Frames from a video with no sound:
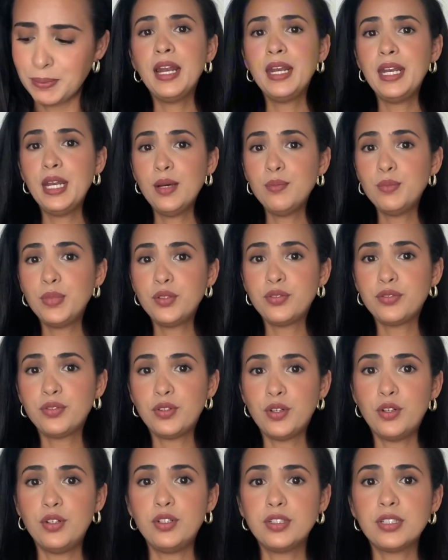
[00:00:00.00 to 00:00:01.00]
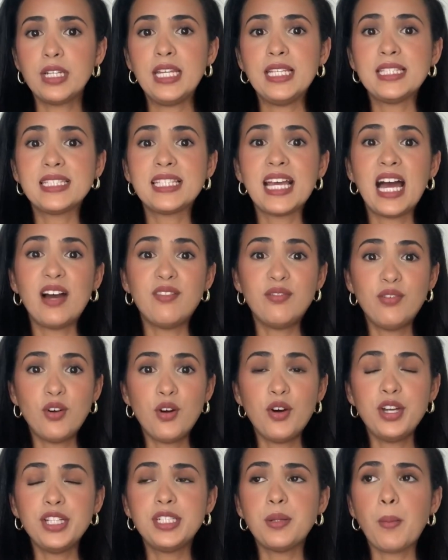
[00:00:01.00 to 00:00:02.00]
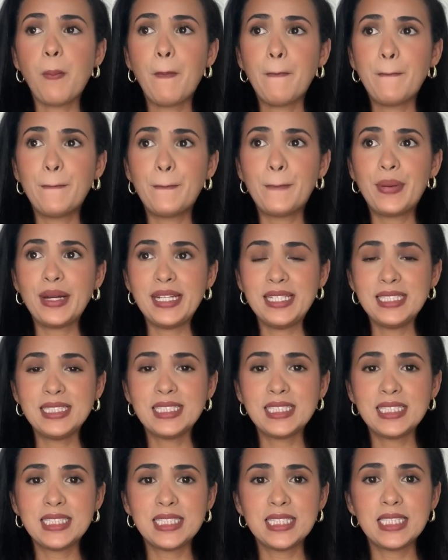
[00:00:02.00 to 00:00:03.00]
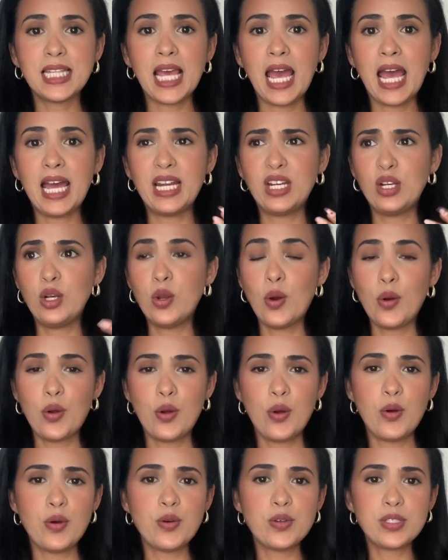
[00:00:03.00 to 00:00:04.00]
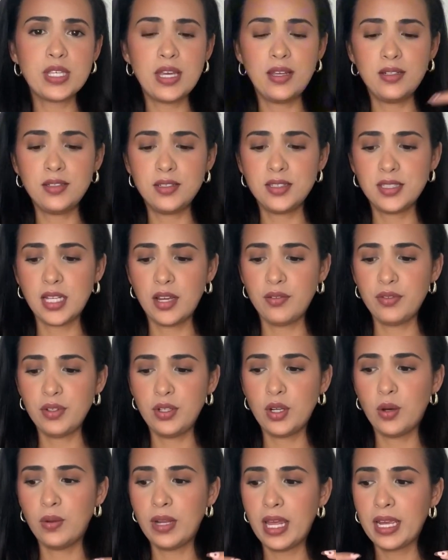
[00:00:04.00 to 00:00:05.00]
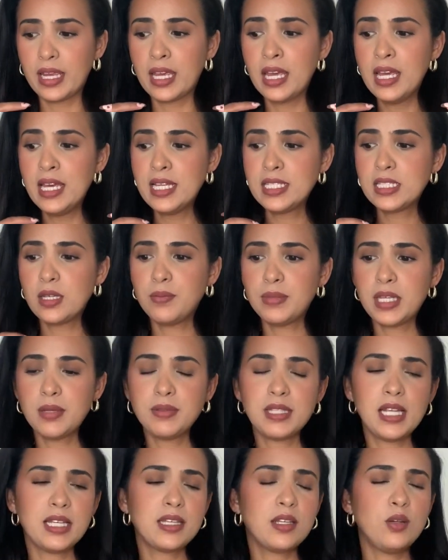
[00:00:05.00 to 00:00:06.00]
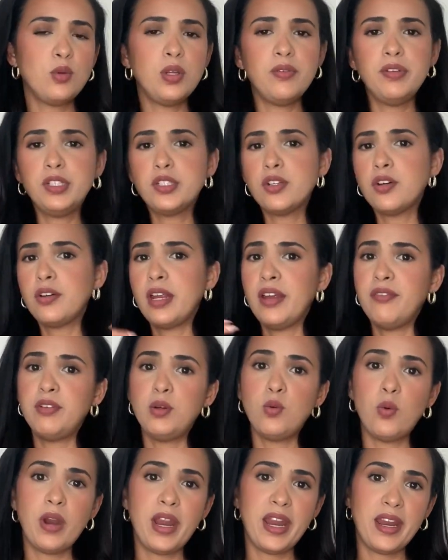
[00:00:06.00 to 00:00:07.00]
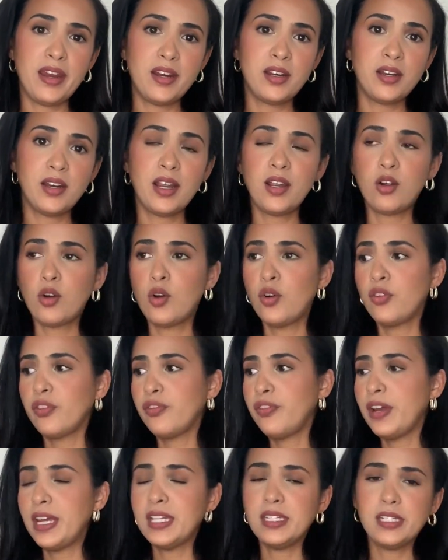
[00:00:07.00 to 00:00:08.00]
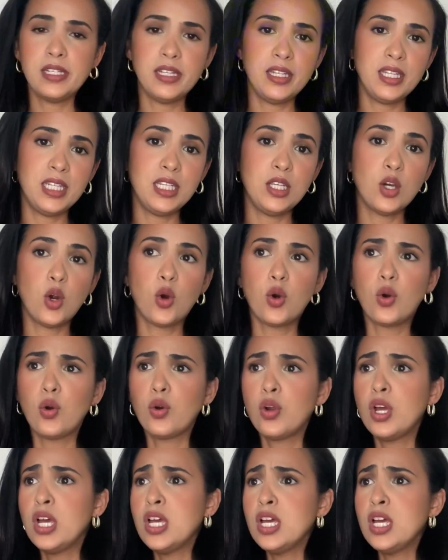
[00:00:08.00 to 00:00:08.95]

Number 4, it's avoid prints and logos and stuff, you know, like sometimes like Louis Vuitton everywhere or Fendi, or